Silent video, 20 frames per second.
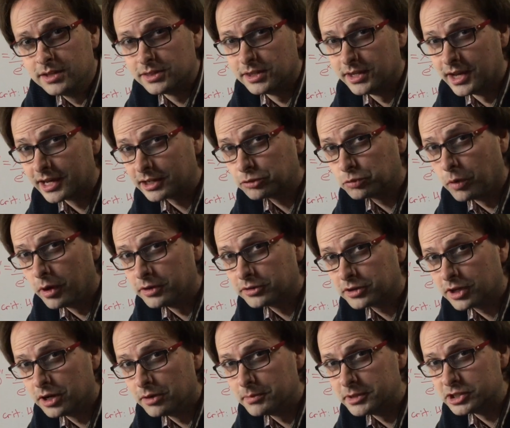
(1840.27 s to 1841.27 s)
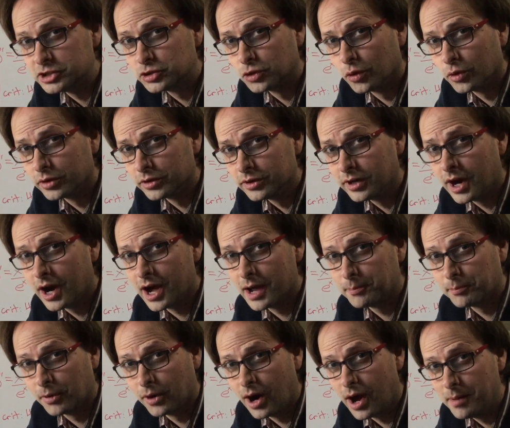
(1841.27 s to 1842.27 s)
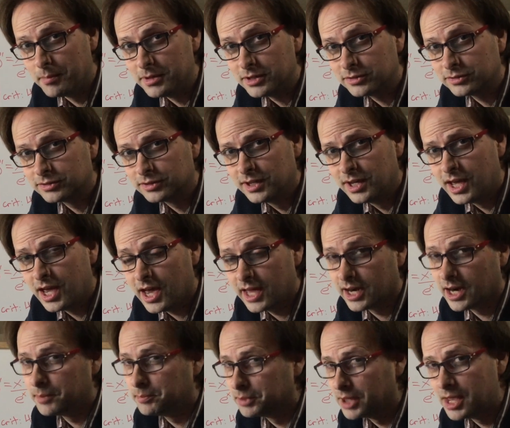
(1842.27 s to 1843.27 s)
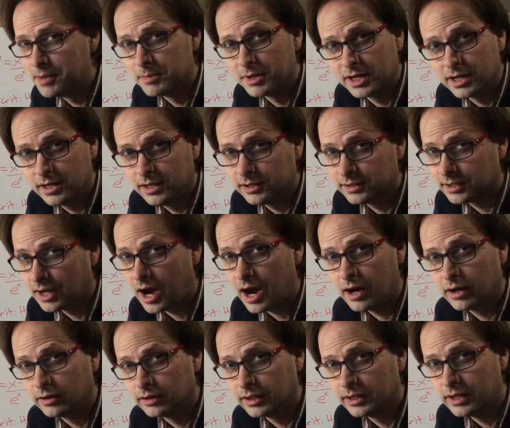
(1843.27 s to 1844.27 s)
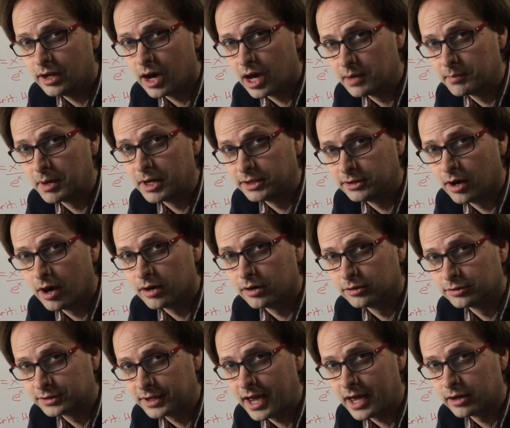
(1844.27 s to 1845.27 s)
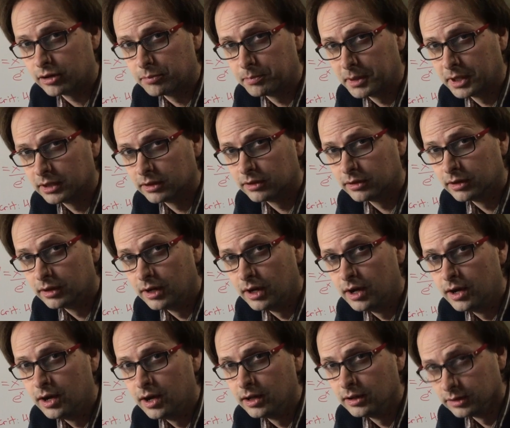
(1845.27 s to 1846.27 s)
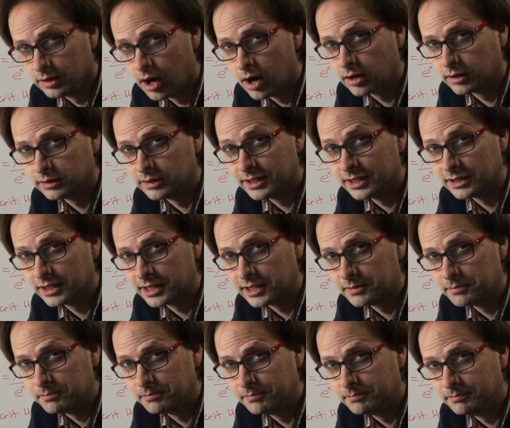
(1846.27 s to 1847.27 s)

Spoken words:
The next one's going to be shorter, I promise, and I blame it entirely on my daughter's caterpillar, Long Lily.